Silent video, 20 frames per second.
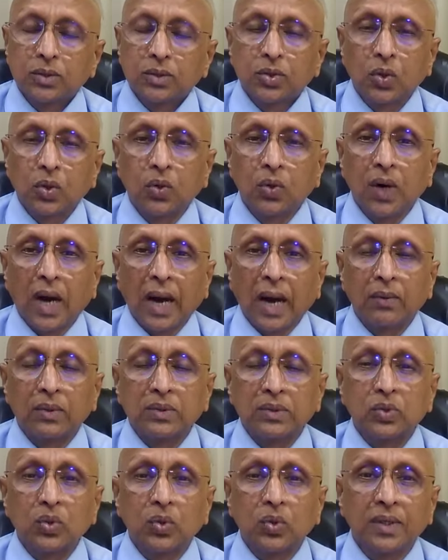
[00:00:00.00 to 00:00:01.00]
So I
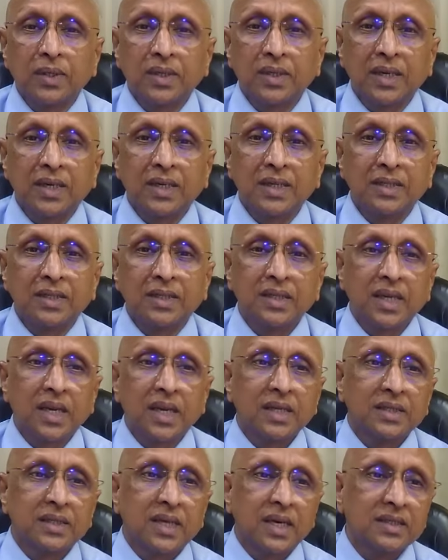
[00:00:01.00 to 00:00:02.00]
was knowing that
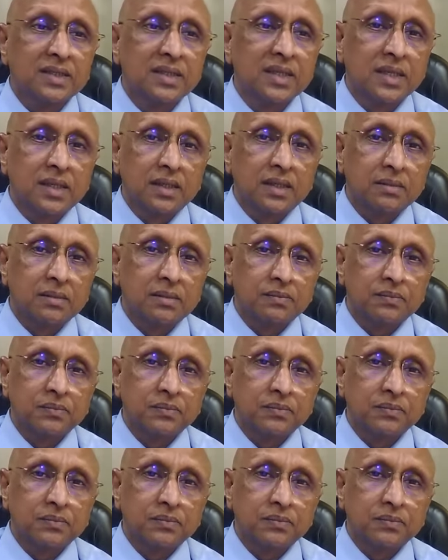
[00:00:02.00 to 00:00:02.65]
Digitalis has it.